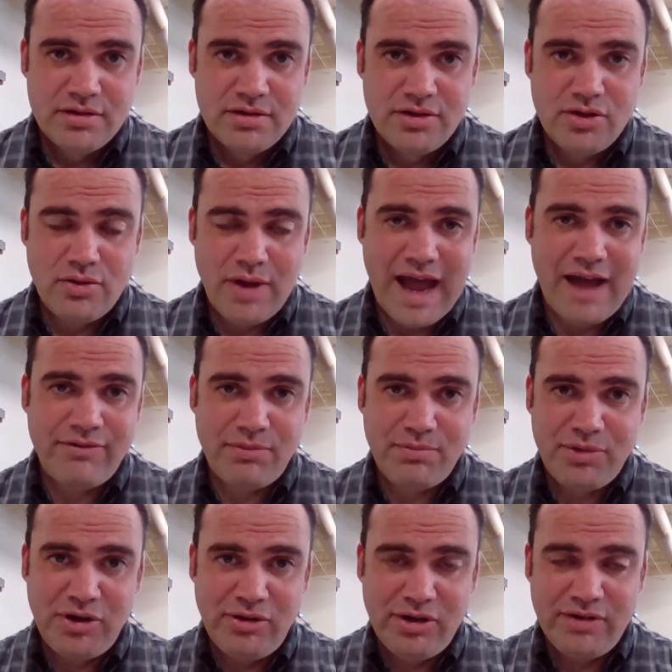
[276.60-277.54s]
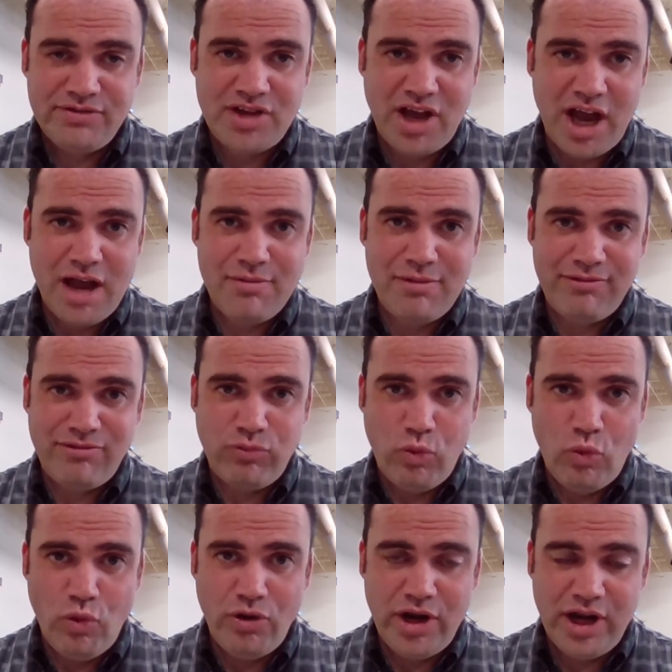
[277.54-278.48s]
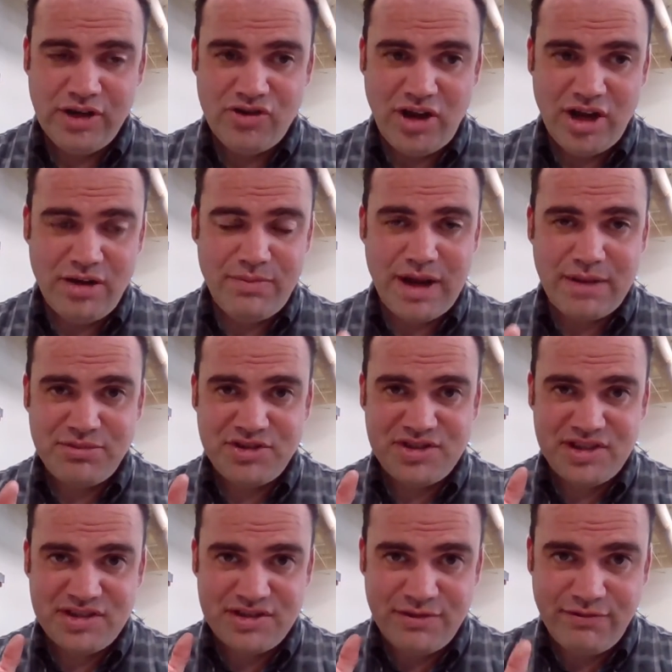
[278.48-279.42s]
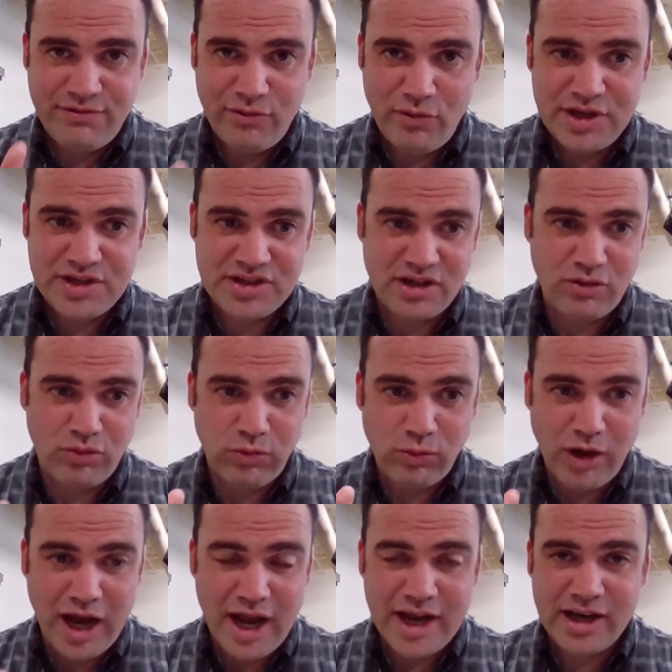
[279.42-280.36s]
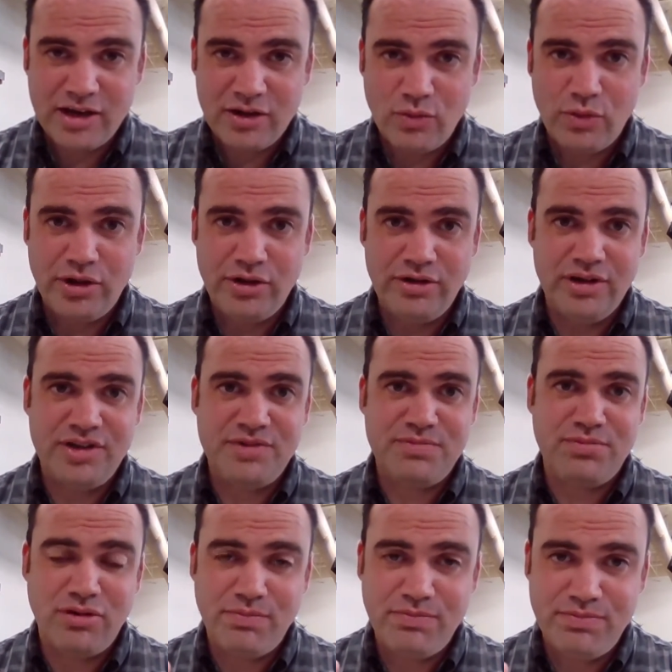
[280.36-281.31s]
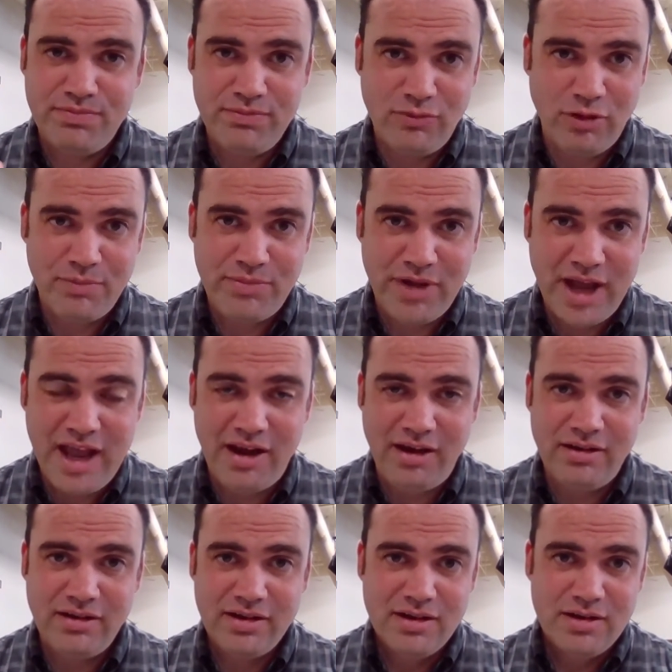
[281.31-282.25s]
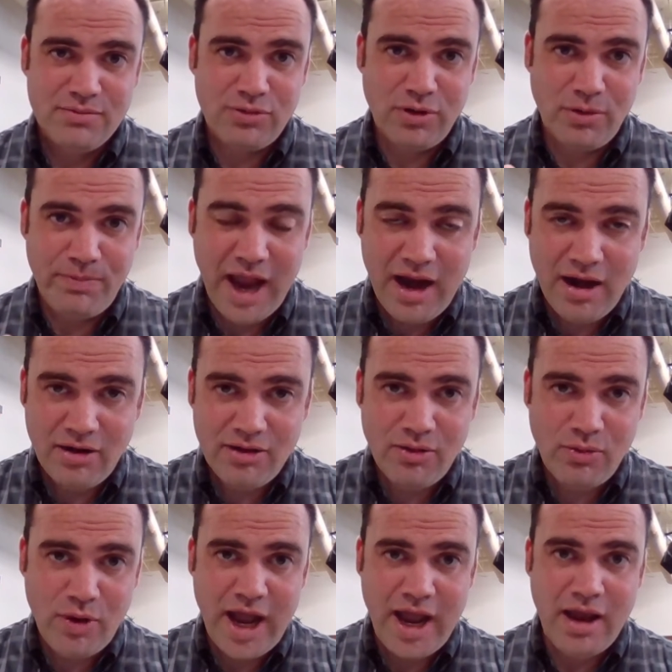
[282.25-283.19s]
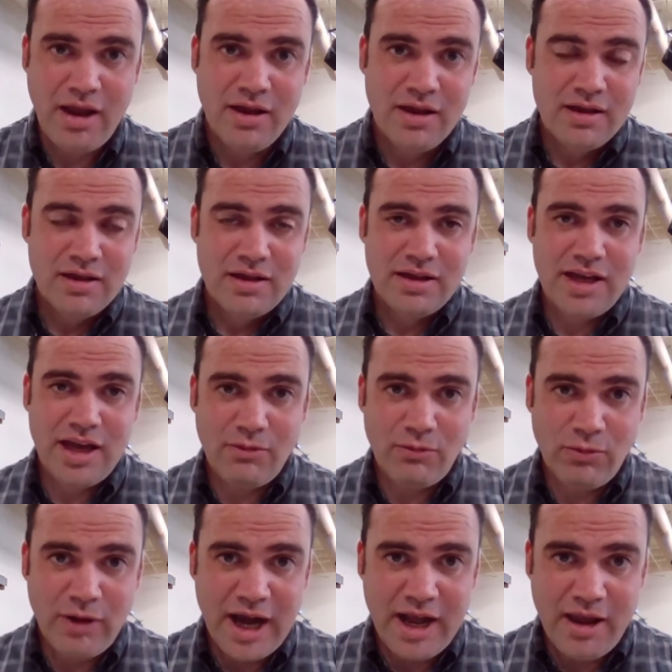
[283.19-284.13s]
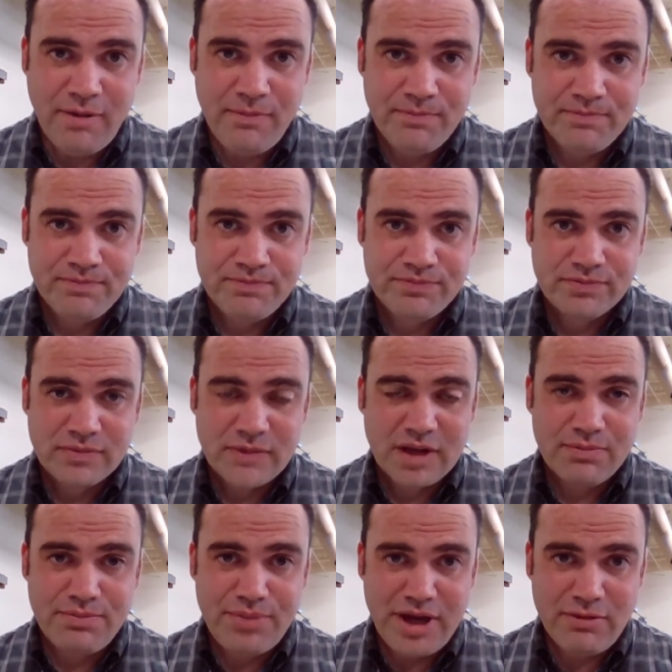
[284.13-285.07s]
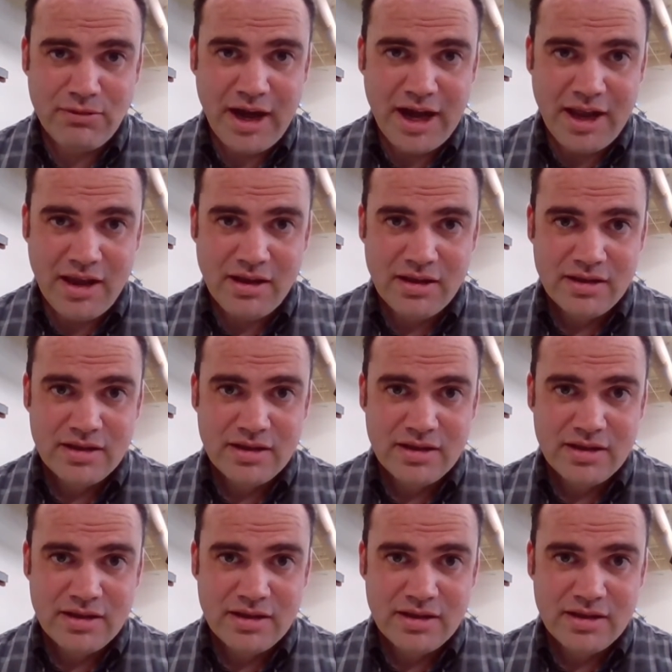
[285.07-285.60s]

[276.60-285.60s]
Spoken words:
You have a period of time of warning. John the Baptist is the voice crying in the wilderness, repent, prepare the way. Get ready, be ready.